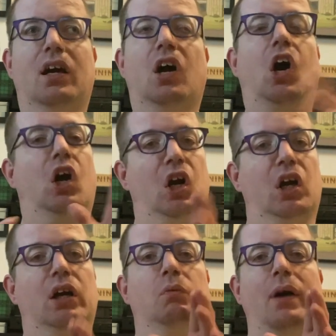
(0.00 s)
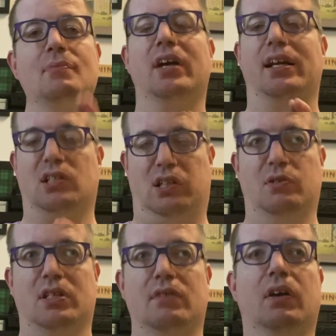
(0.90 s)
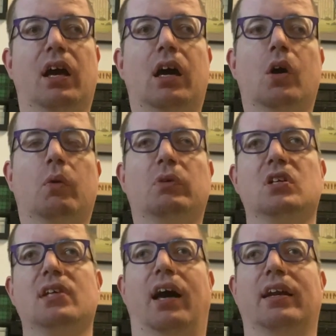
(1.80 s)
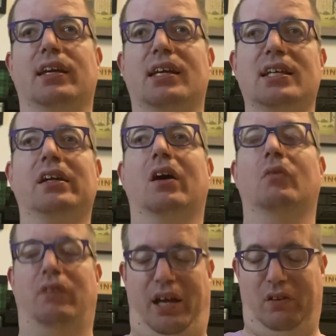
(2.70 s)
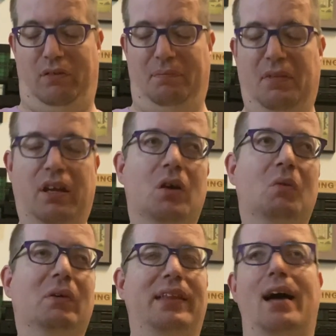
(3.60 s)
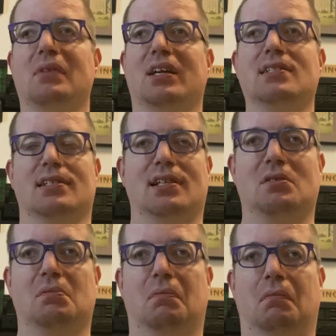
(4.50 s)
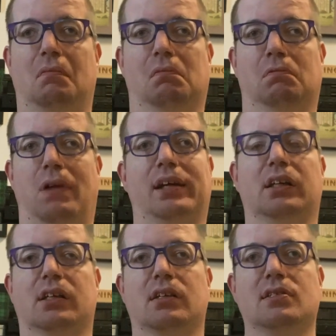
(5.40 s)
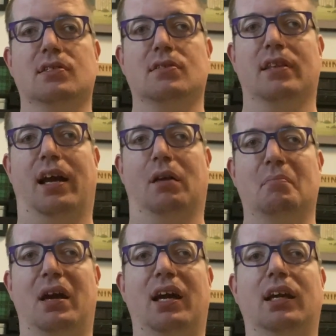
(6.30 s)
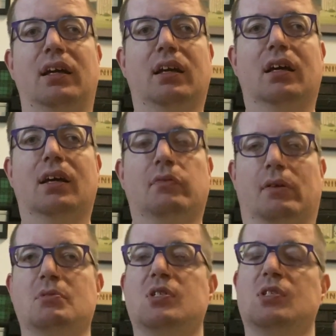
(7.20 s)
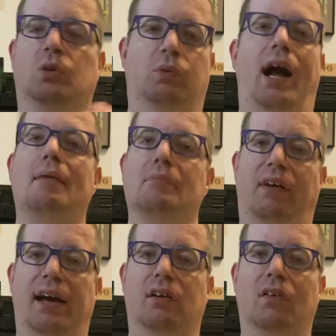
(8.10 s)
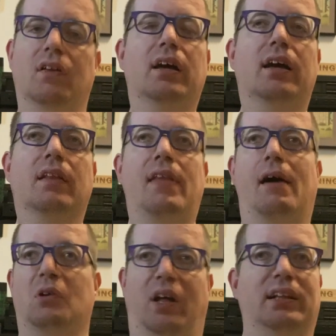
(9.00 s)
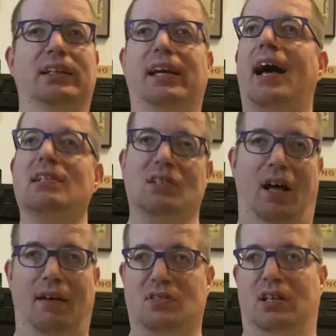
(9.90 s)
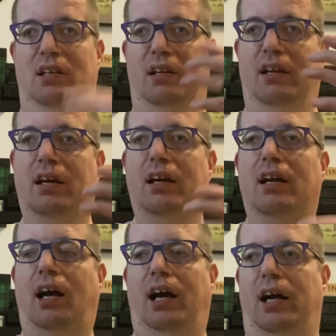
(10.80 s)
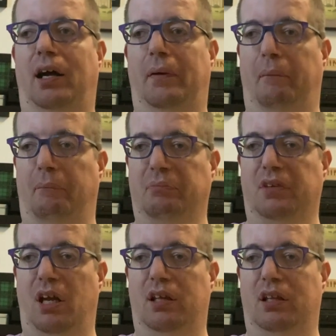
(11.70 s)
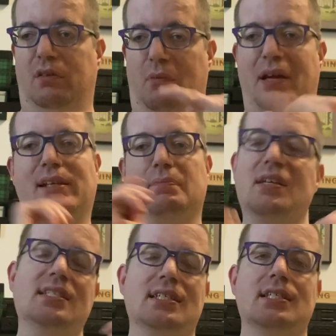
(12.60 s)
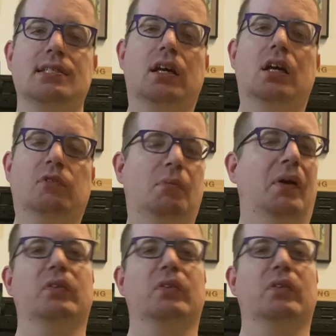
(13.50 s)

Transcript: her website exclusive, which is on Eco Vinyl. What that means is it's records that are made from scrap vinyl that were like the cast-offs and the remaining pieces from other